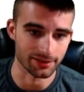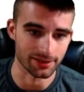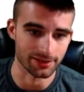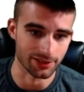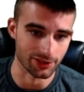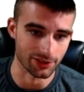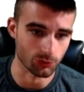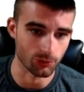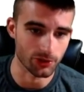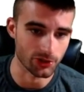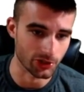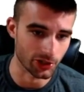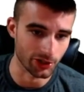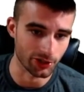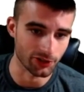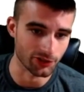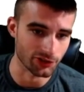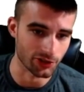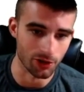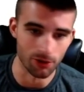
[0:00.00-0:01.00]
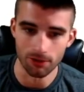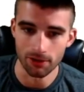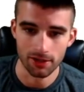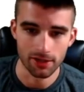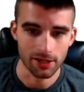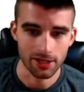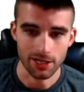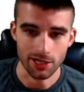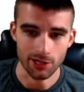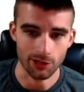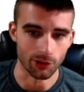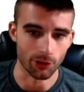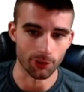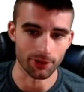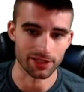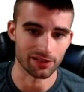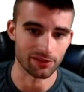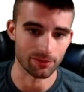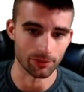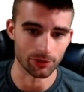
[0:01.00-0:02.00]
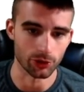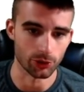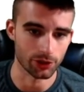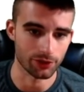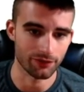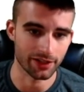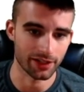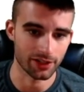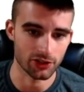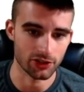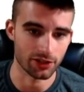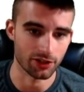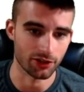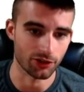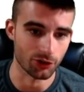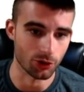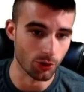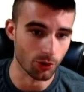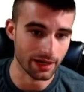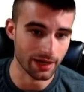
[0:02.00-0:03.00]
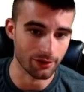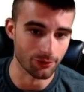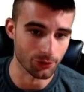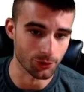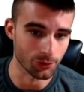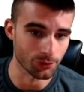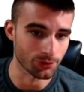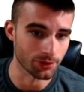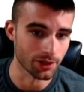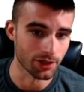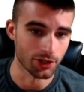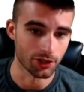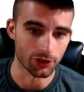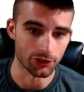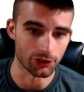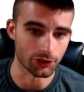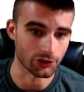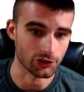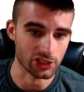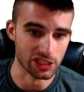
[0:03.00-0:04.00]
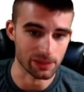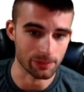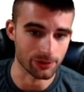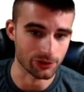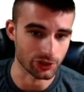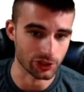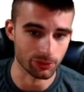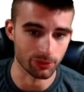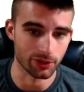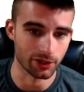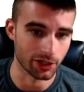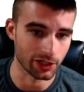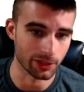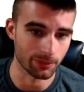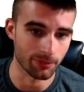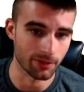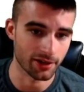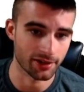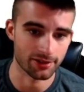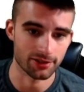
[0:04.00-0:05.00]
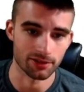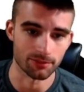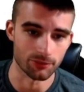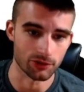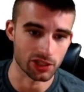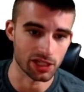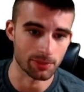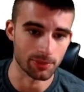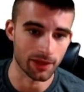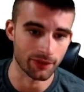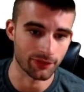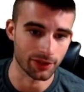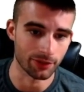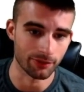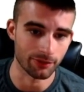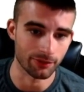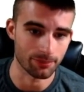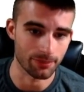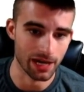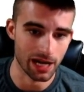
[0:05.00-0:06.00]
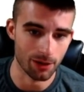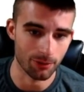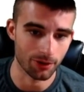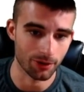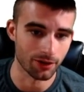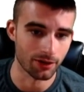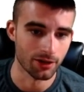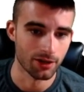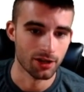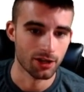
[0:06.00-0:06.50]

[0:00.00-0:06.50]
He's a switch hitter, so he'll always have the platoon advantage here. Cole Calhoun, dirt cheap at $3,100. Some cheap lefty and righty power.